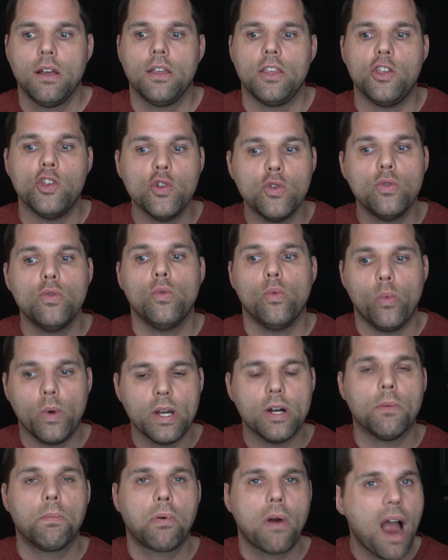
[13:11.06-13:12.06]
you
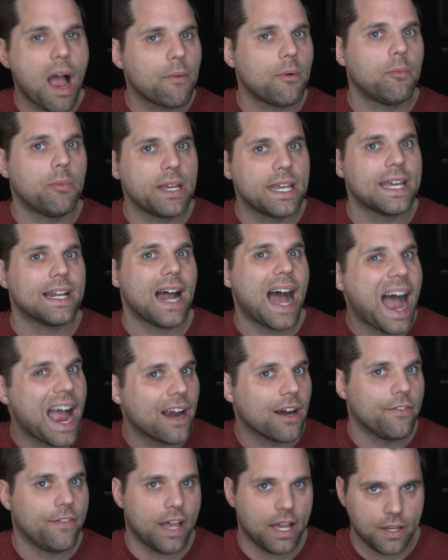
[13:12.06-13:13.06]
will probably get a
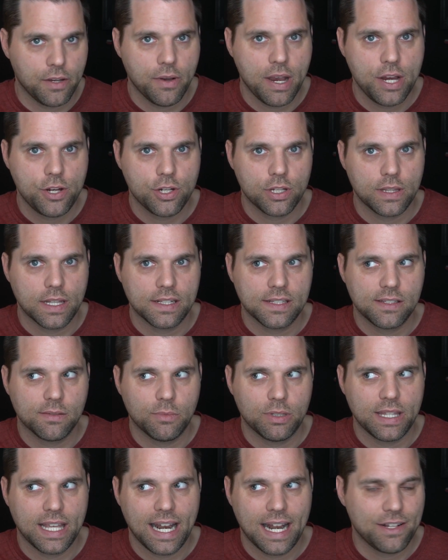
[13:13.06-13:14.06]
higher valuation than
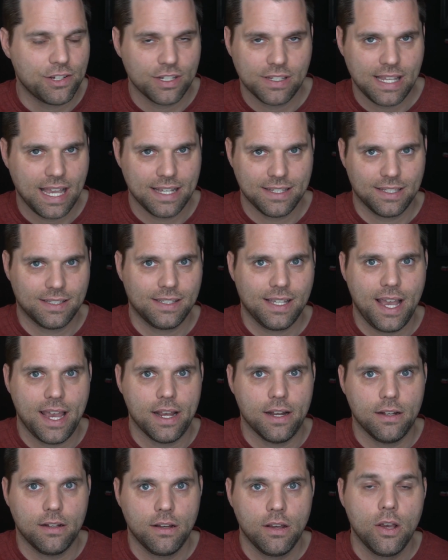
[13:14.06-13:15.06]
someone that just has a
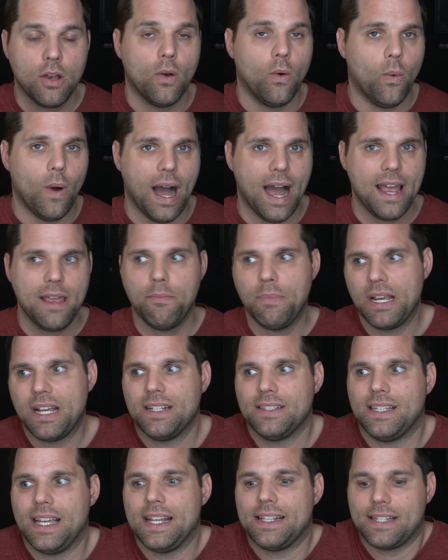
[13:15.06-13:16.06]
site. Why?
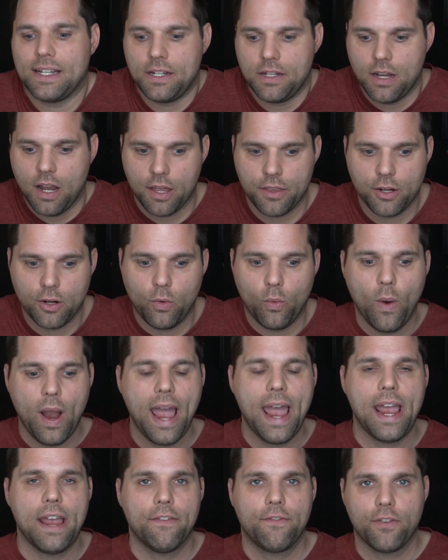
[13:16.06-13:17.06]
Because it's another
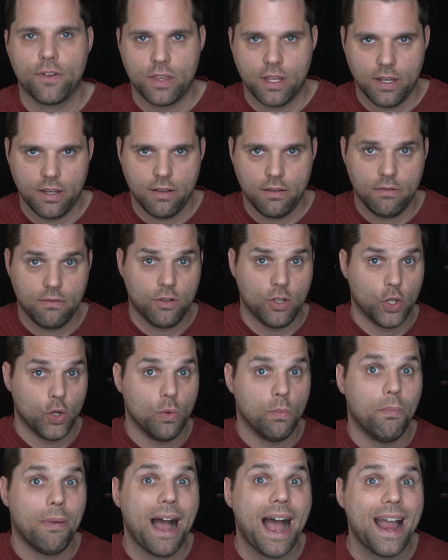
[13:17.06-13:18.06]
way for the
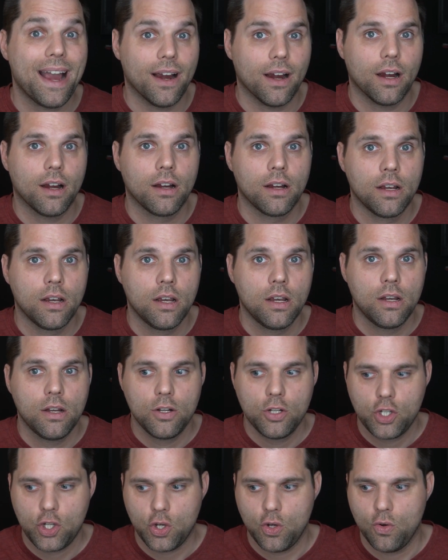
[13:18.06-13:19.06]
new buyer
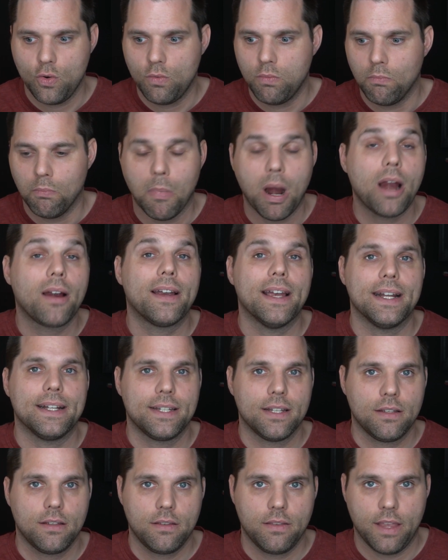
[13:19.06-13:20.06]
to
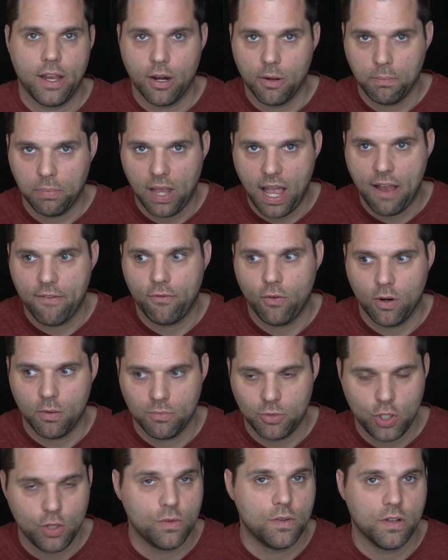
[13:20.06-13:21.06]
market their
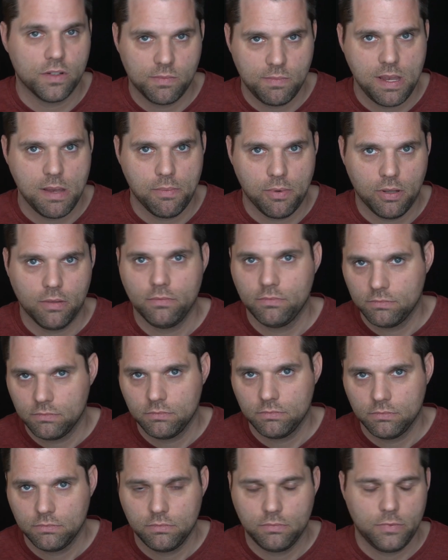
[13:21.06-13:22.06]
platform to those people.
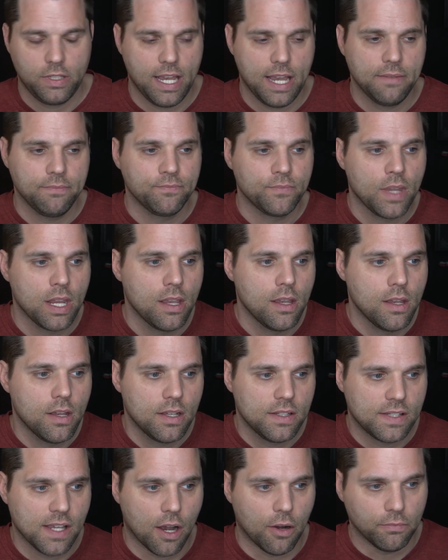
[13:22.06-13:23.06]
Okay.
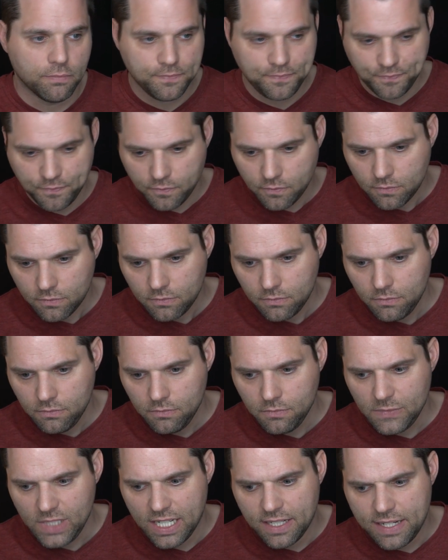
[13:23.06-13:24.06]
So
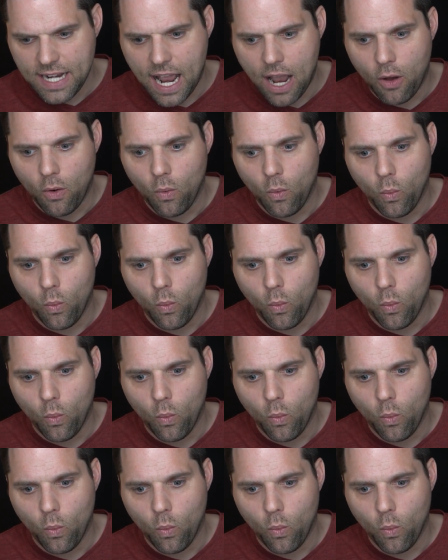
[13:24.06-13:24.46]
now